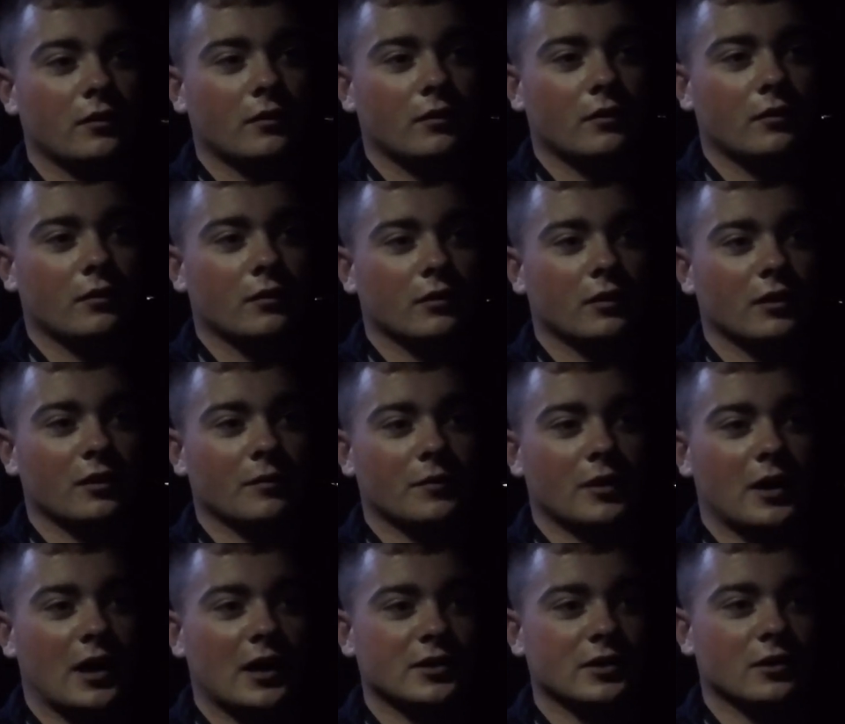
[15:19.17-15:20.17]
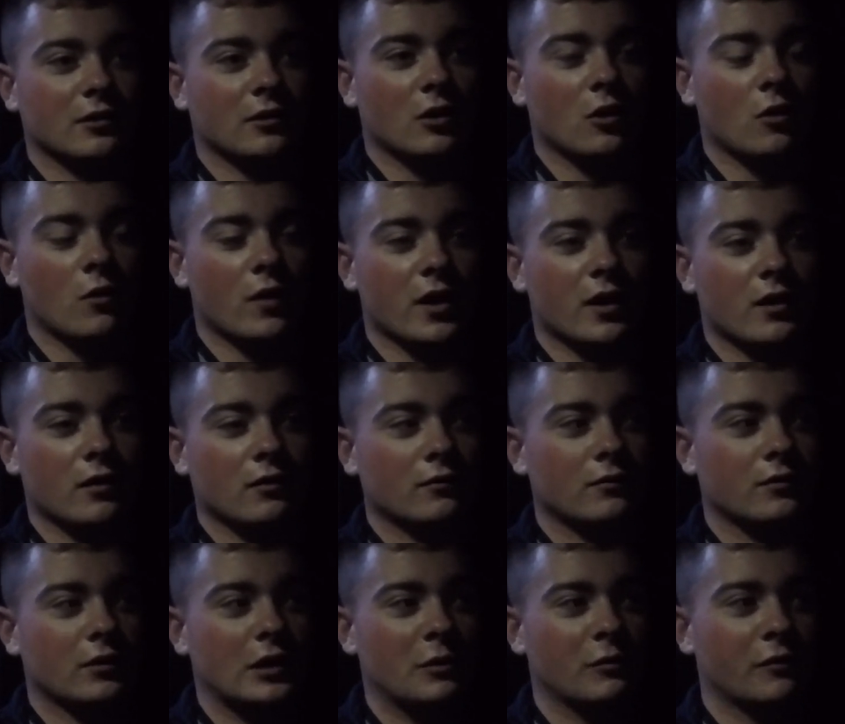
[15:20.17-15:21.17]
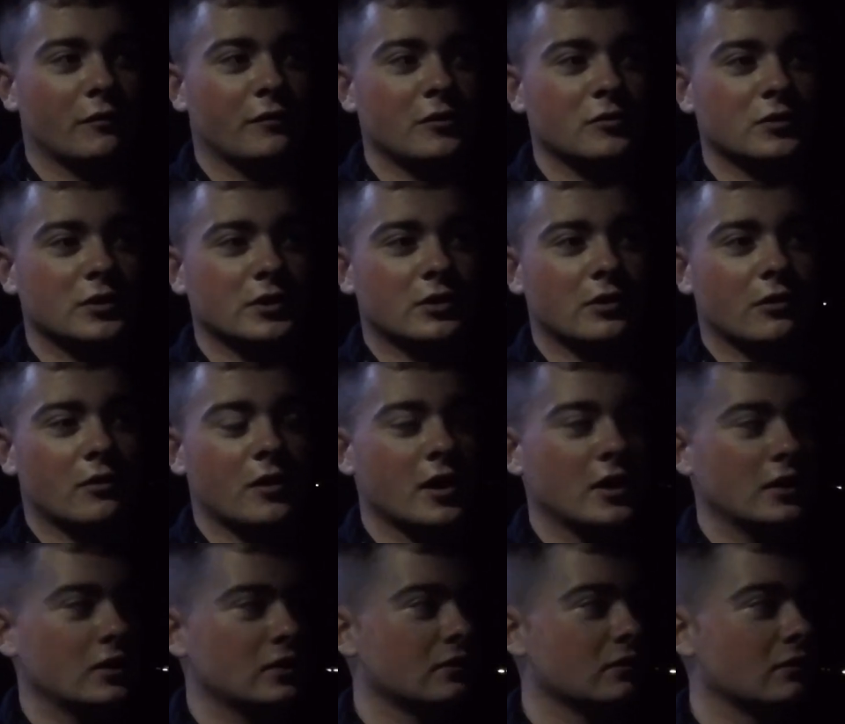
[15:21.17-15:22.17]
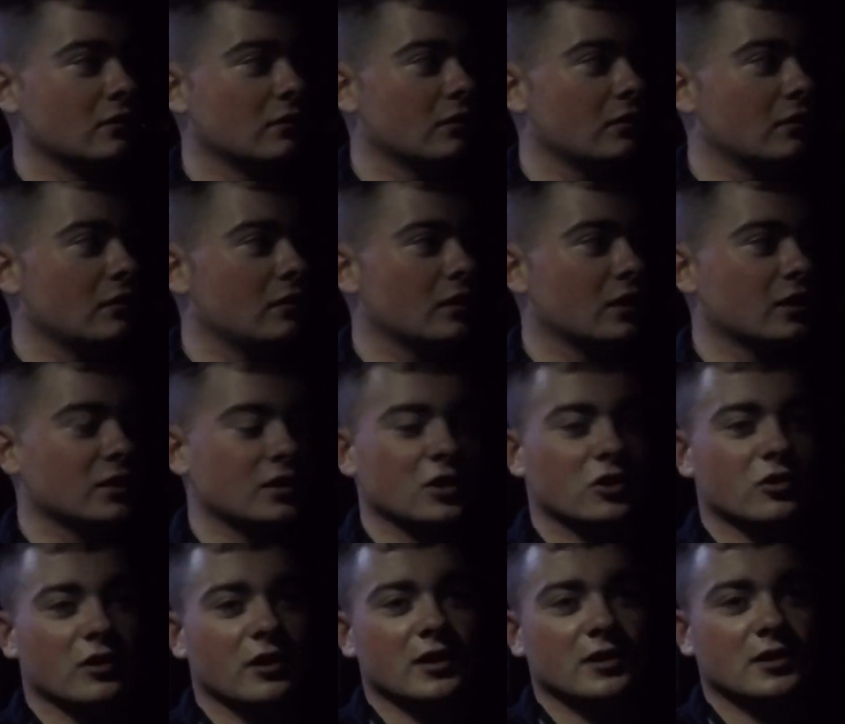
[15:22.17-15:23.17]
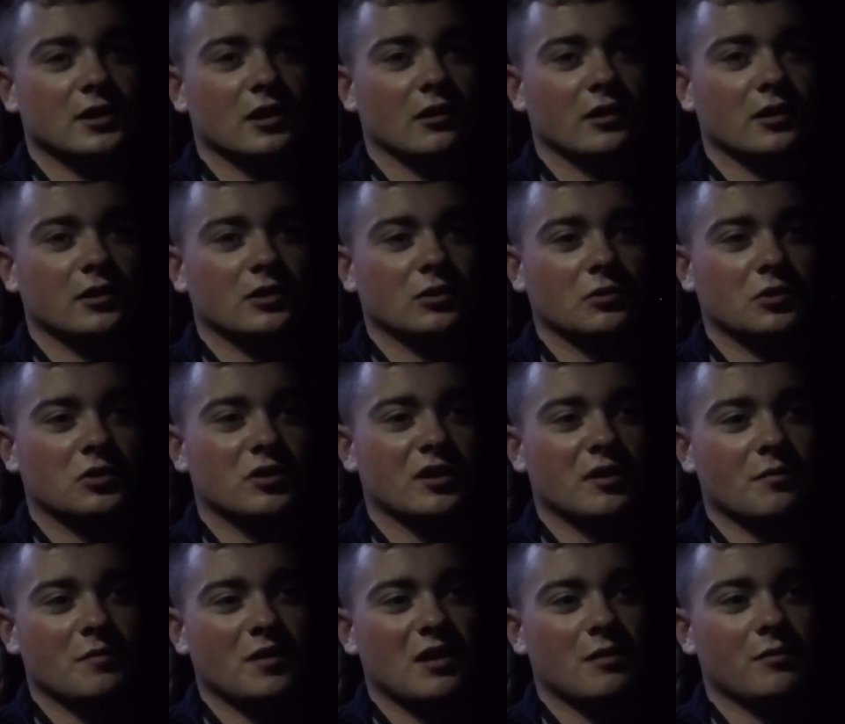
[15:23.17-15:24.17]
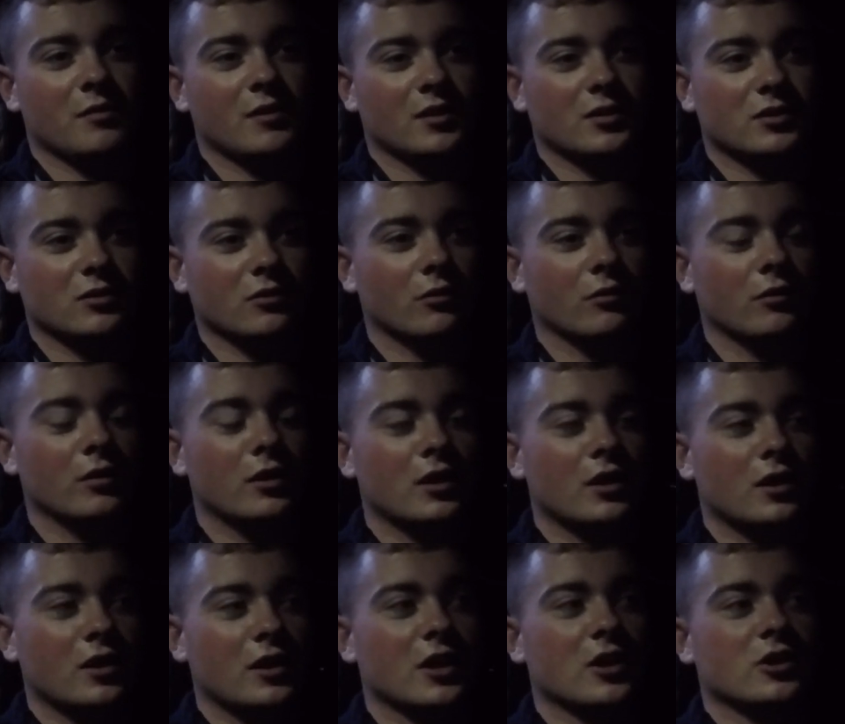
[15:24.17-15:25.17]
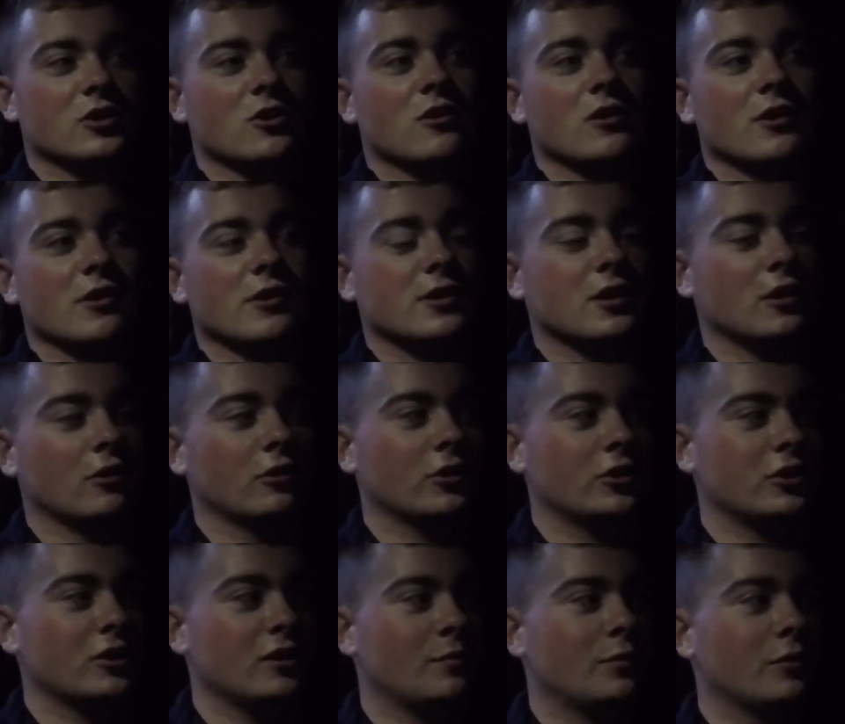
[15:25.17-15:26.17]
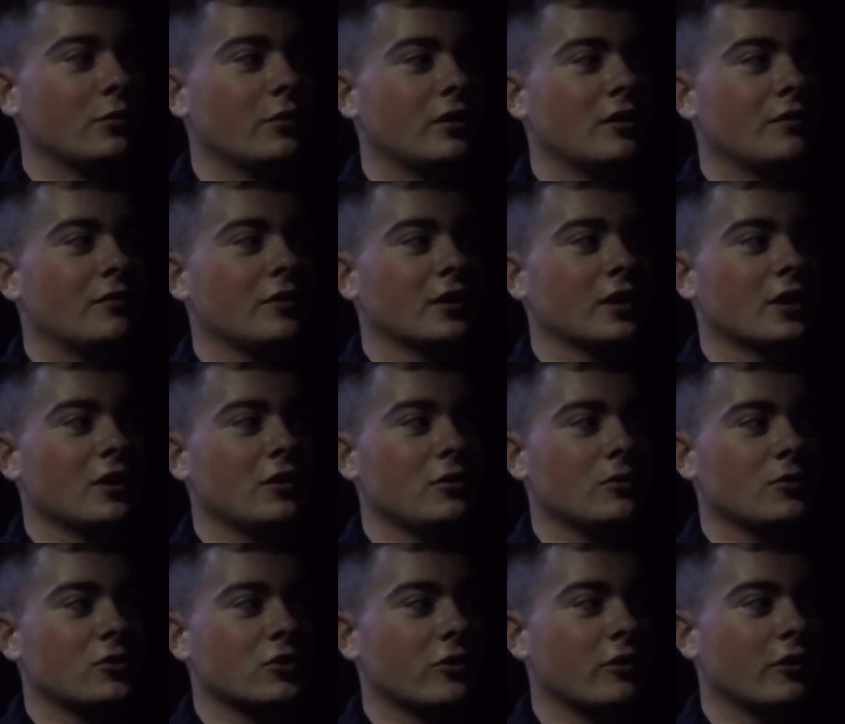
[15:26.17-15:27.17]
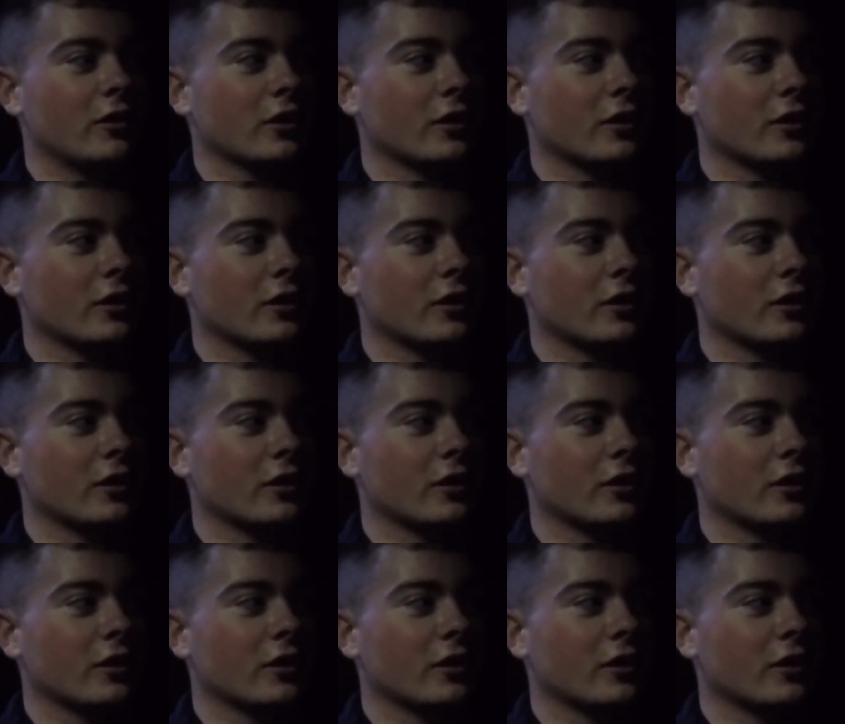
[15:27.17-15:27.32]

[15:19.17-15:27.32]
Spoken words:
Klemp has a '08. He refuses to race because he's trying to sell it, so he's trying to baby it so he can turn it in the dealership or whatever and get a new truck.